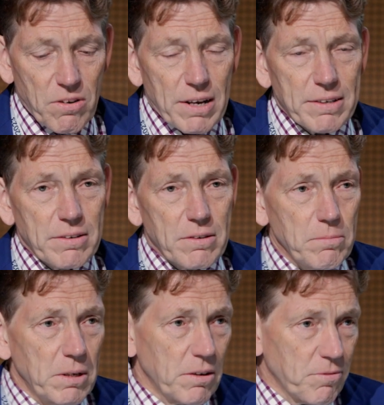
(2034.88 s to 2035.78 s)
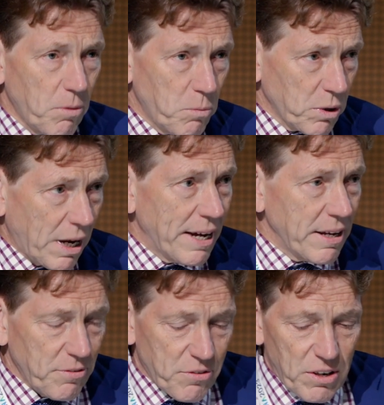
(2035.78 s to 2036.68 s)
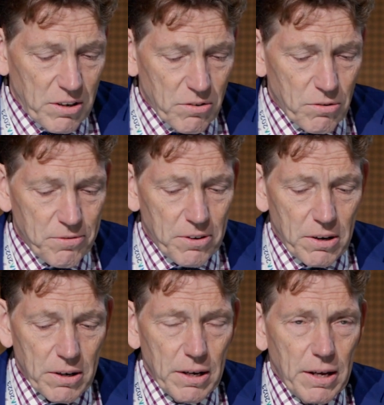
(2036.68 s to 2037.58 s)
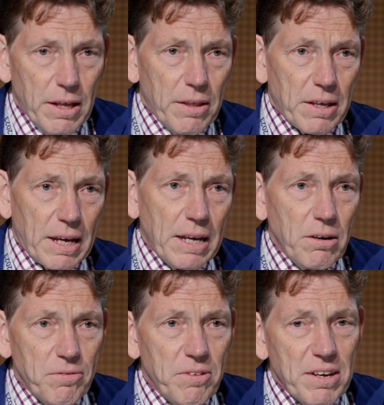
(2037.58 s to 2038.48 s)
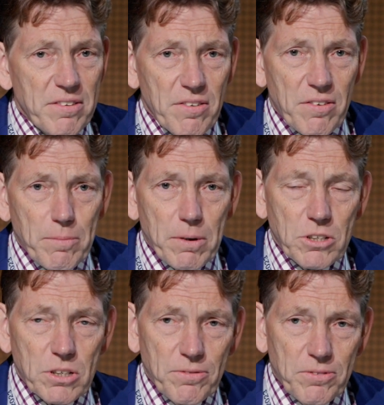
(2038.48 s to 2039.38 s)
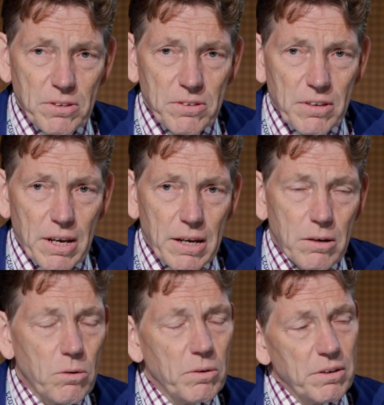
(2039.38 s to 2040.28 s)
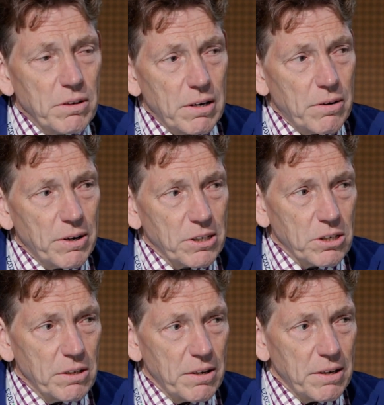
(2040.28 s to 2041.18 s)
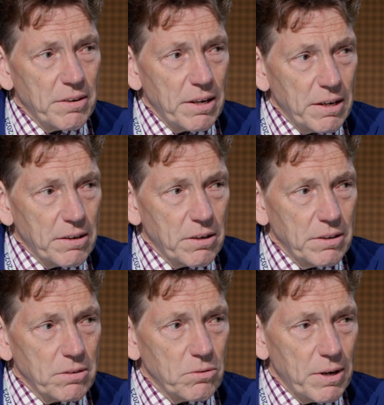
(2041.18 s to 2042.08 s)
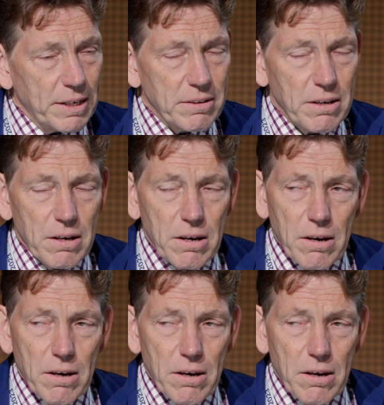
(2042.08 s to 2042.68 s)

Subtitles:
slight intermediate from what I have seen so far. The EDOF lenses are much different. They go in the direction that they can correct